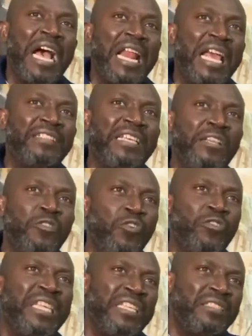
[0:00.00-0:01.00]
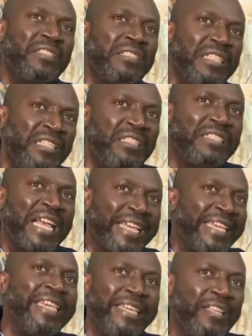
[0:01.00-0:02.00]
And I said, no, this is
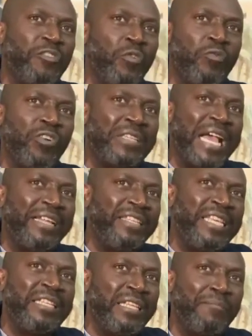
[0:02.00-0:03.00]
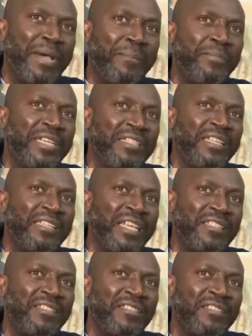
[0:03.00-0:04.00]
akin to what I did in my PhD
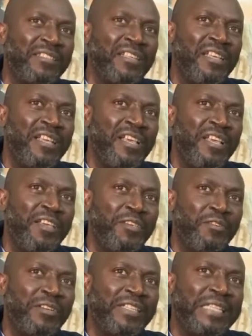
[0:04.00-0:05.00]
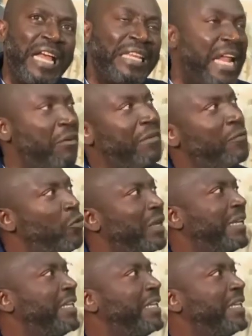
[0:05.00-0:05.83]
thesis. You understand? Now if you look